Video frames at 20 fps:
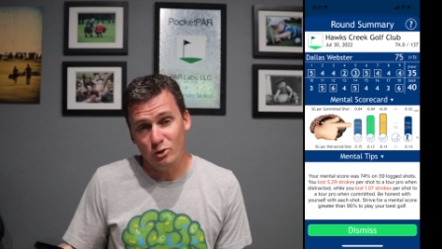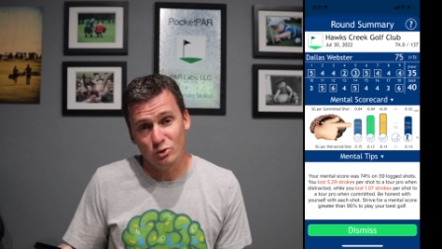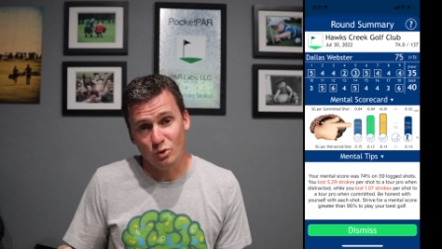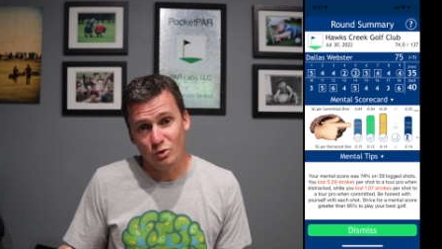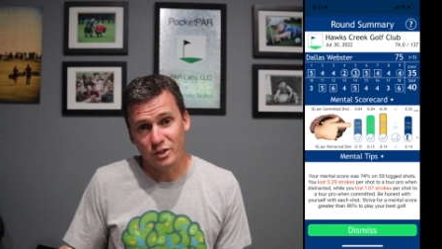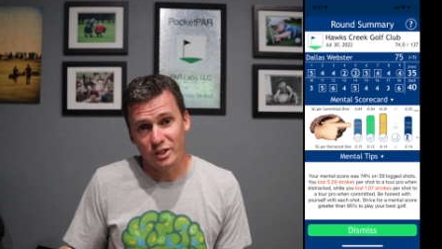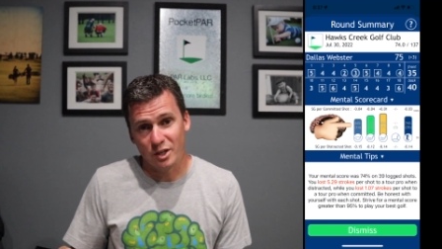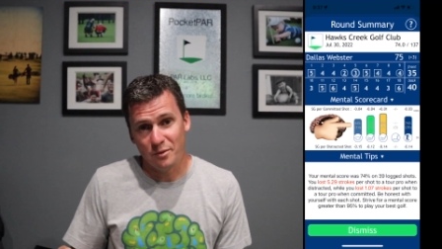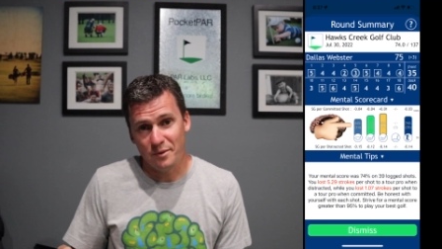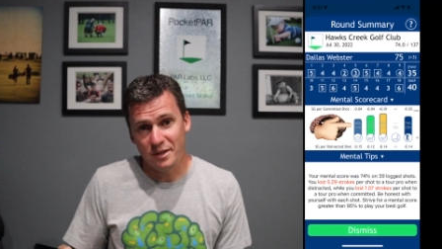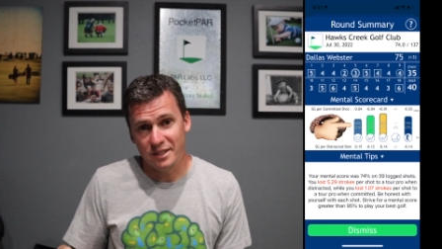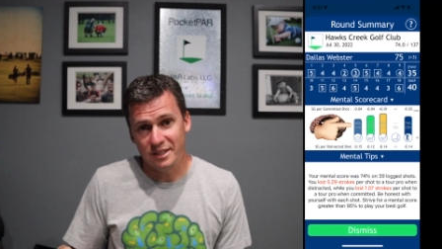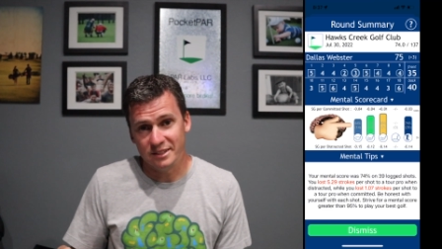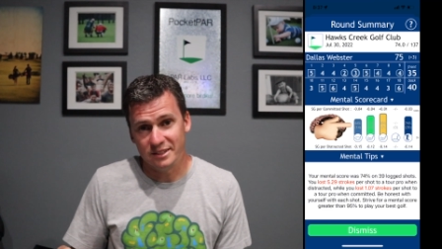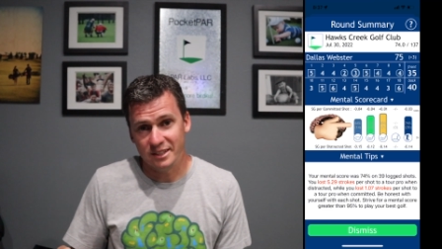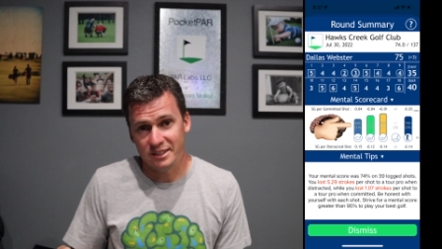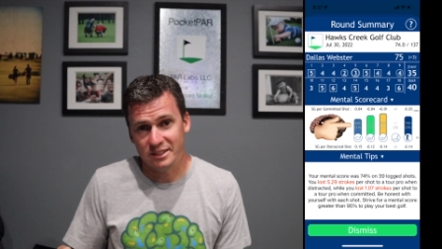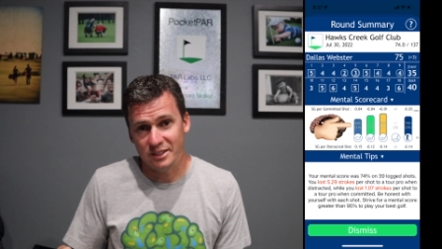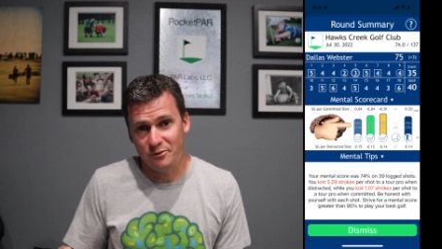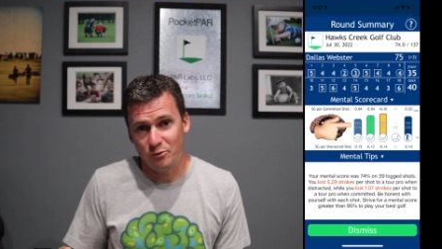I was only committed
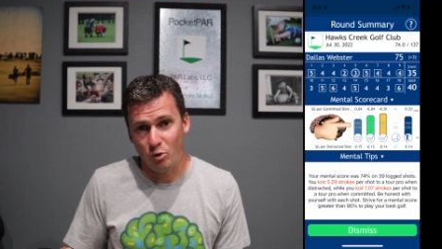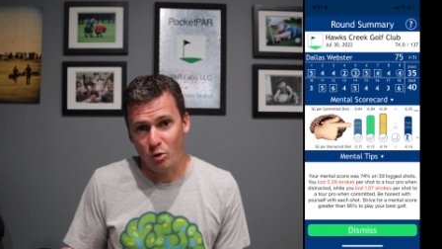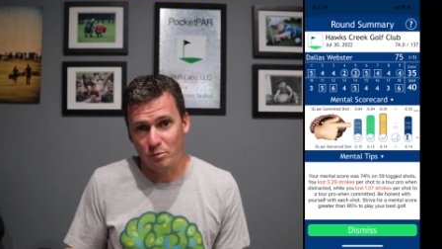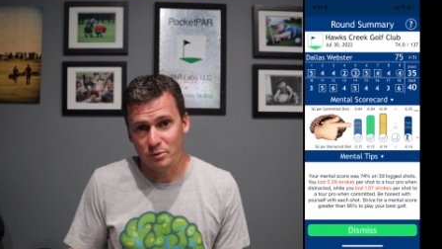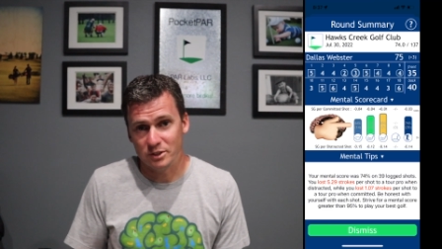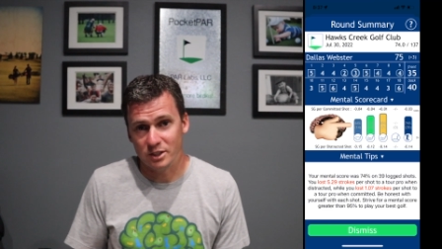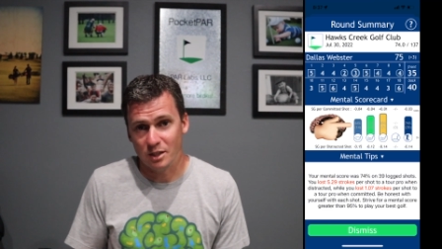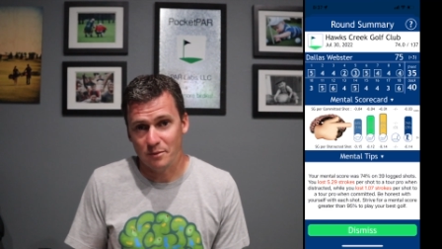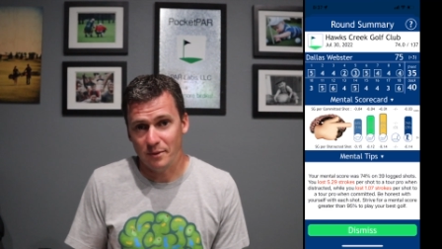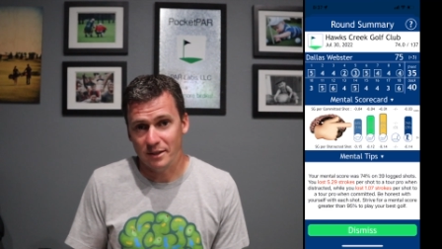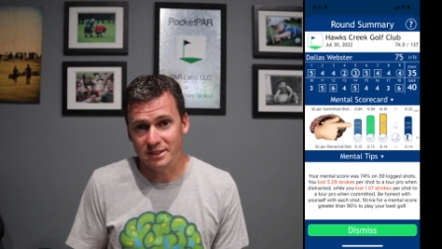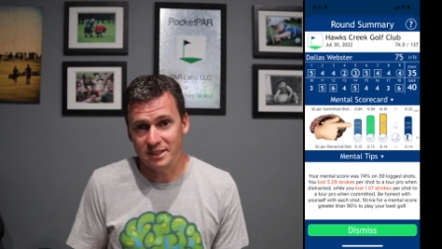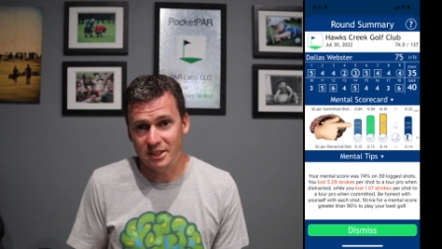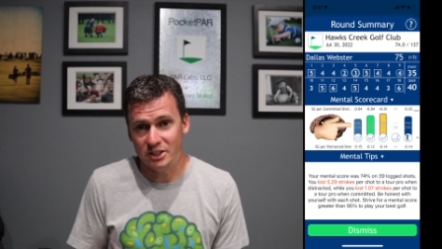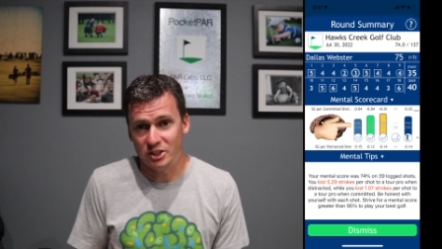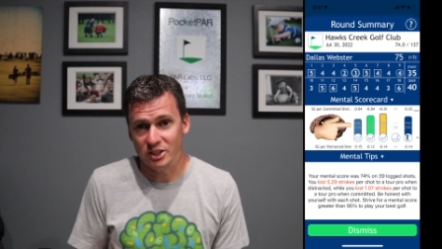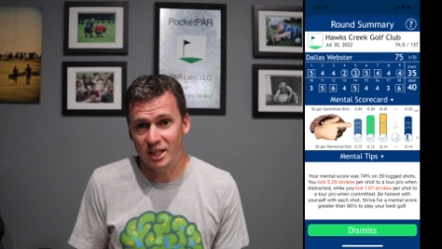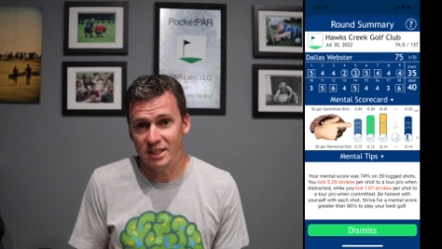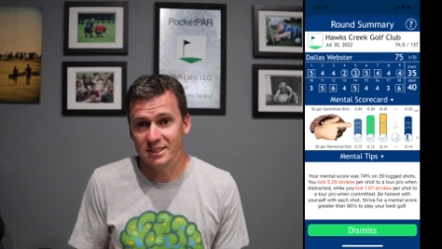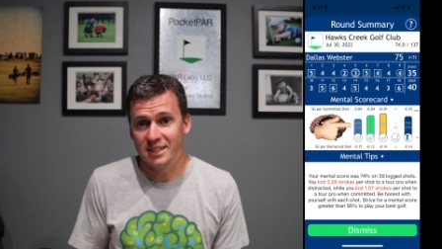to 64% of my
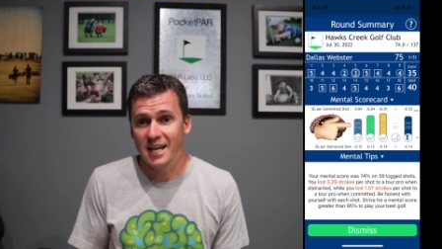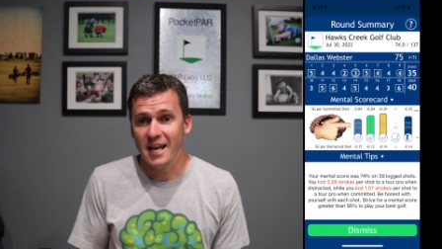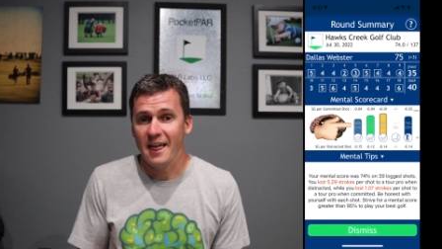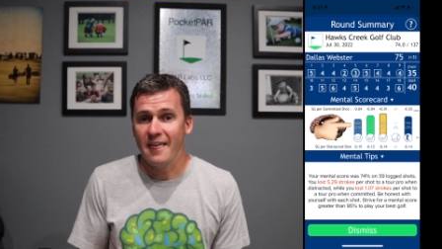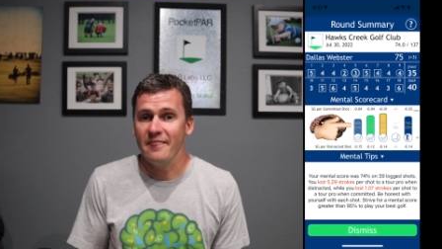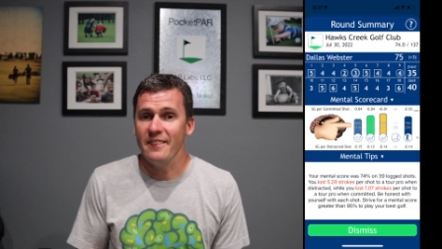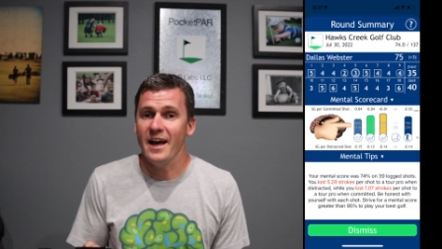tee shots.